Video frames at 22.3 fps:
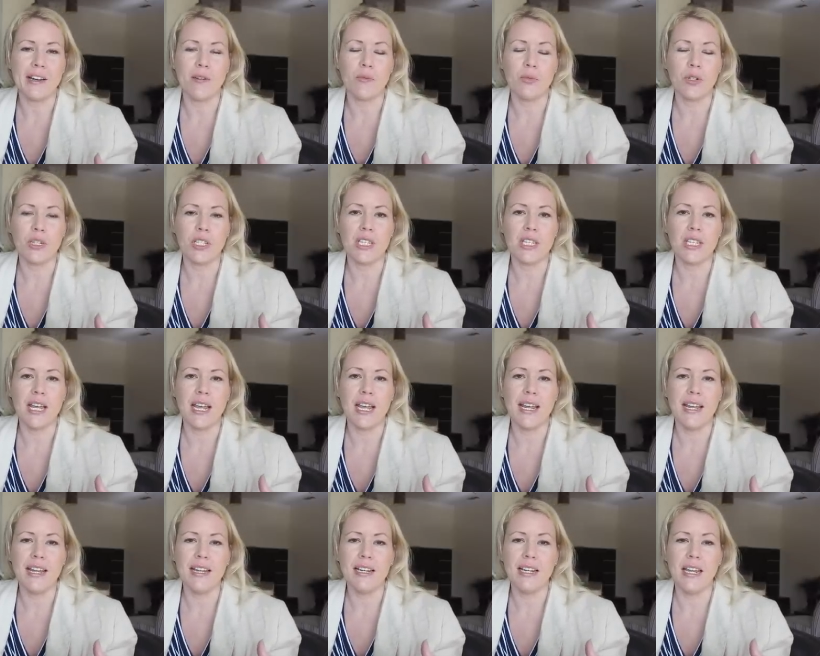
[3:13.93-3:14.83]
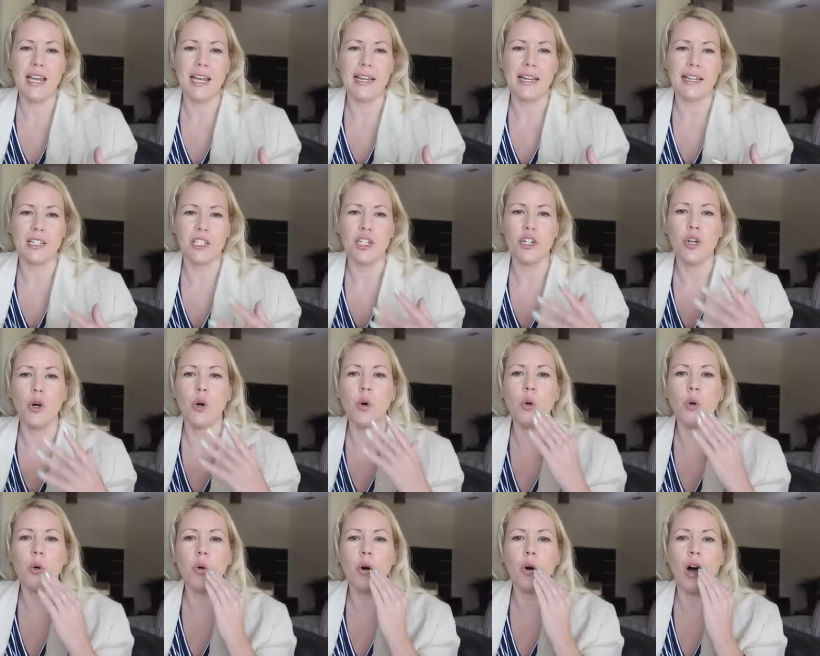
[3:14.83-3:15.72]
I would say, like
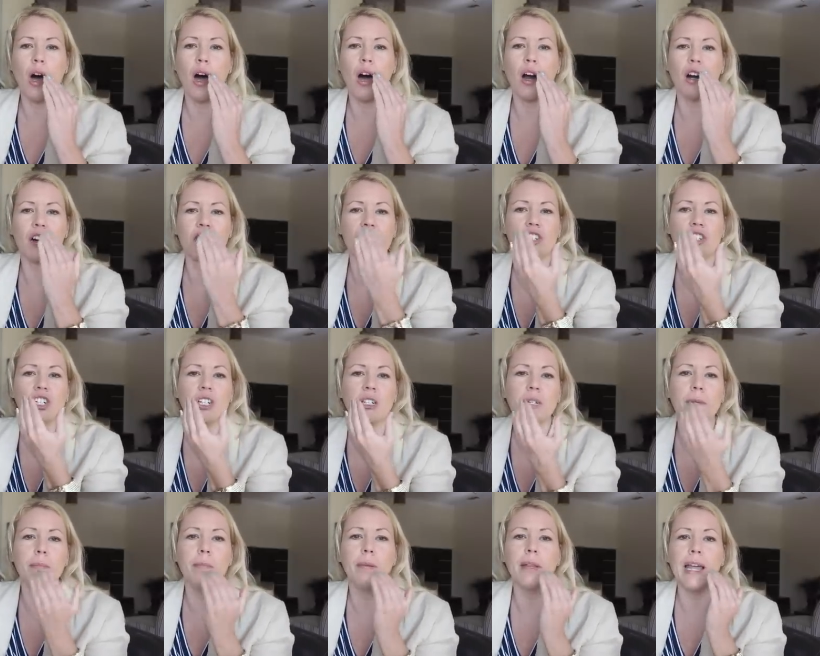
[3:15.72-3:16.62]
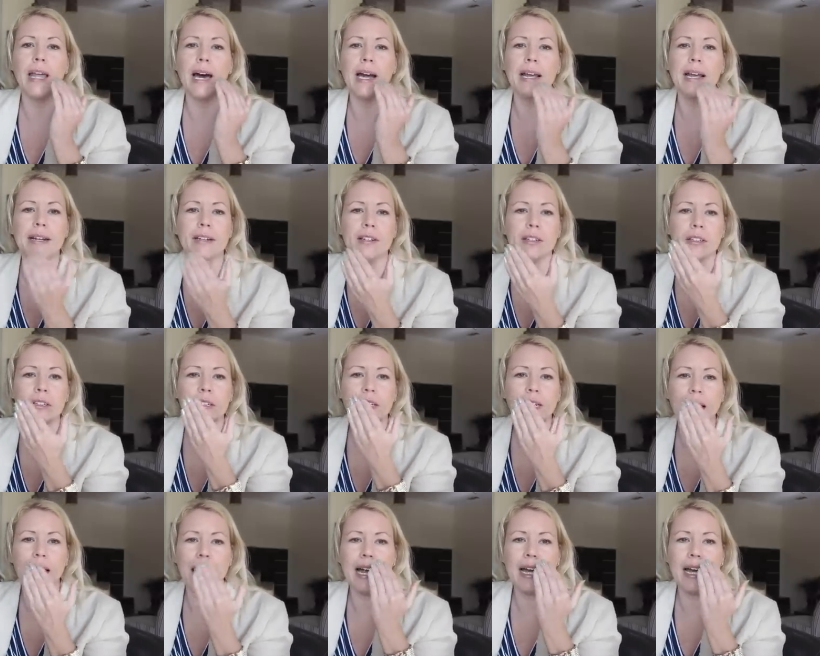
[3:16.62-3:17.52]
no harsh lip liner
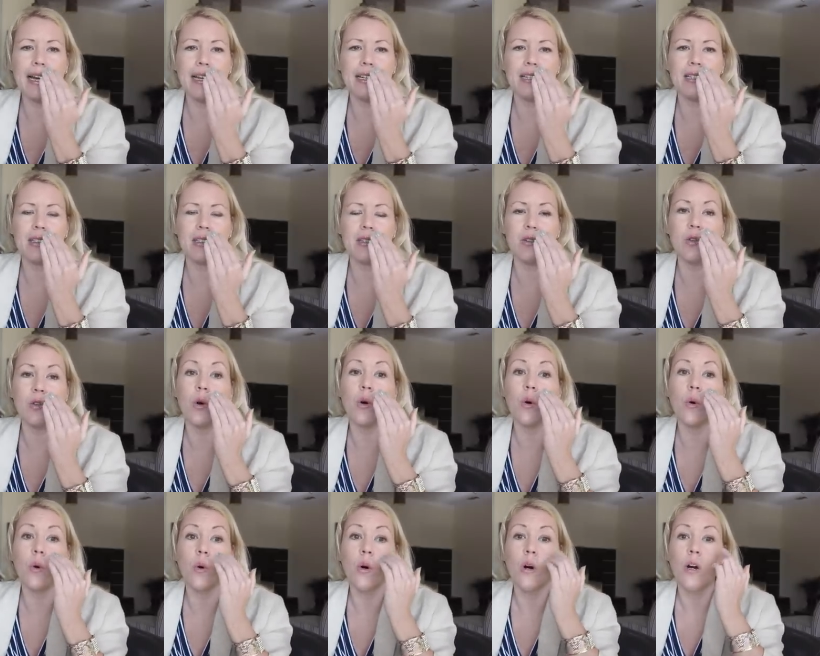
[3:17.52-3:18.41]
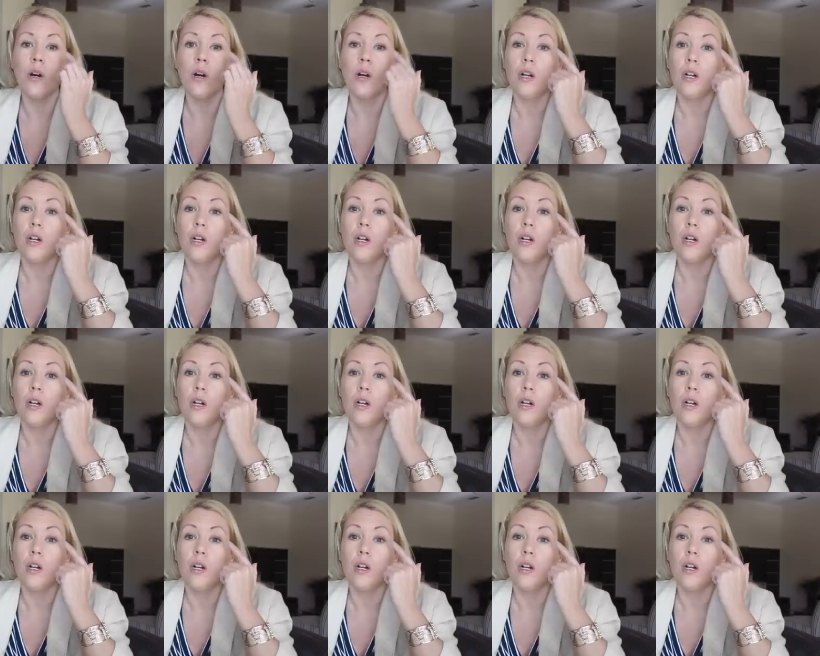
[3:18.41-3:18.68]
lines, no